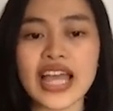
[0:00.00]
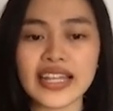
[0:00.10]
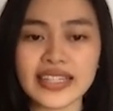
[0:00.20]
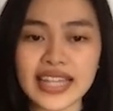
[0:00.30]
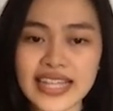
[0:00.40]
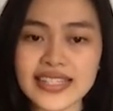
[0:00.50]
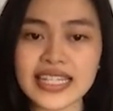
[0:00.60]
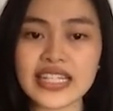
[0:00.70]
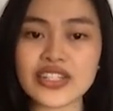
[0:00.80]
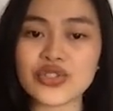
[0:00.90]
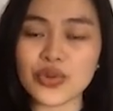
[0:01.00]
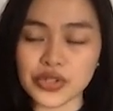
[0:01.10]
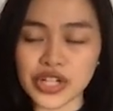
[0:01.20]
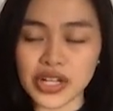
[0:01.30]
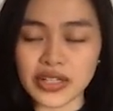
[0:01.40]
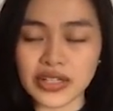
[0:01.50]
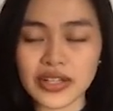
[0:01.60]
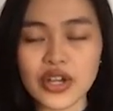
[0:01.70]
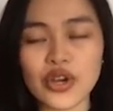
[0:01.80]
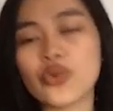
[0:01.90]
And lastly is social,
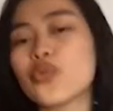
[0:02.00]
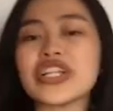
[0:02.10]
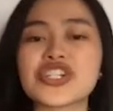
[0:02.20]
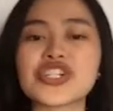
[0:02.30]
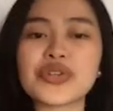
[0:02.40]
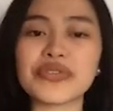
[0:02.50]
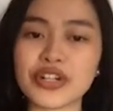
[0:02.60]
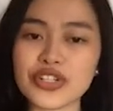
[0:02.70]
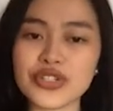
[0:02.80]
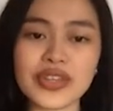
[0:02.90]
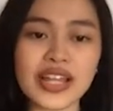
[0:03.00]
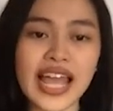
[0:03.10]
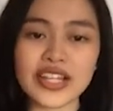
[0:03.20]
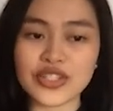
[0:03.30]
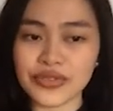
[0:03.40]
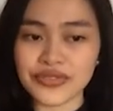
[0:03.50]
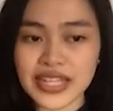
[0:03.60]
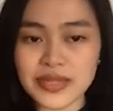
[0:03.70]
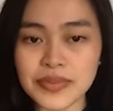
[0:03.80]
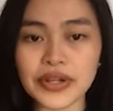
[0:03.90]
which refers to the likes of
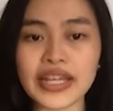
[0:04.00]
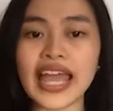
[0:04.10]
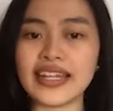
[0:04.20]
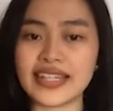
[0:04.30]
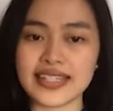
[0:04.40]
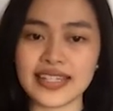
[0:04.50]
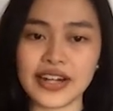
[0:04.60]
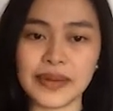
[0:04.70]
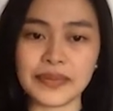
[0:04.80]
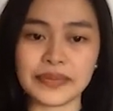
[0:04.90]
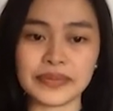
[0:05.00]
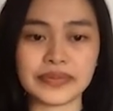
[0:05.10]
Facebook and Instagram.